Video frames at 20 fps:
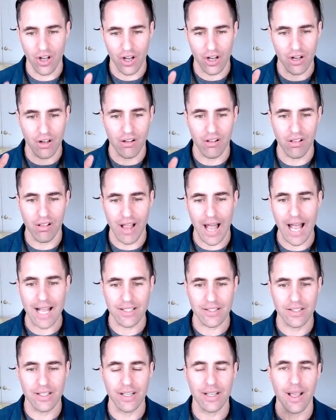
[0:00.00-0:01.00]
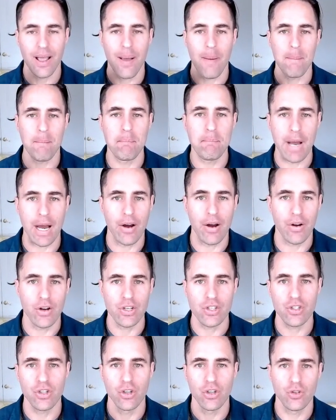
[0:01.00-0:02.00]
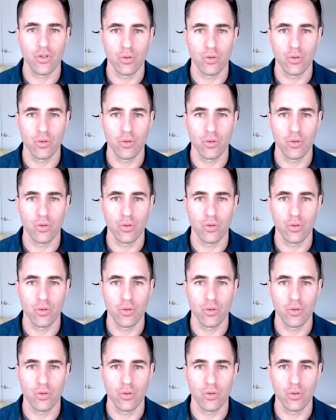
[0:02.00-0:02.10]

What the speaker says: a classic bearish